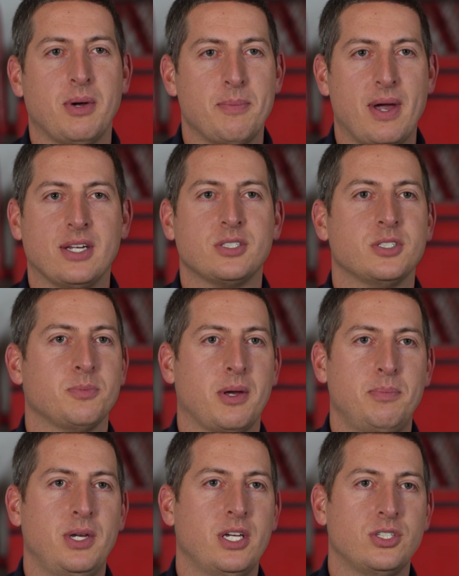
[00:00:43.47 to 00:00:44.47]
my master's, and
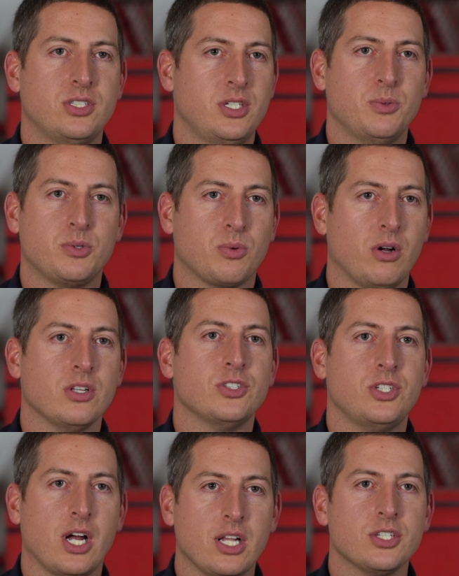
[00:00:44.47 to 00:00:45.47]
my PhD, which were all in
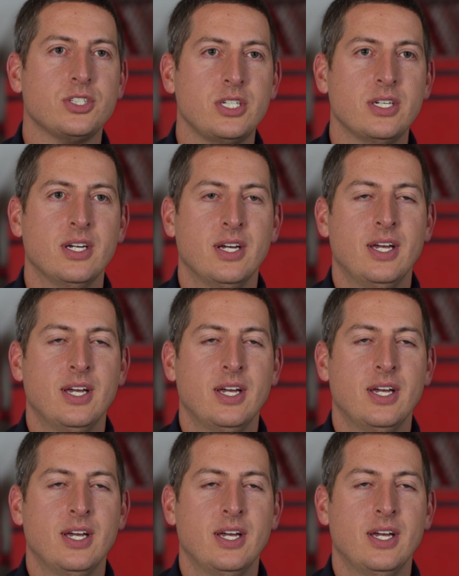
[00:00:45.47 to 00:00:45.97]
geology.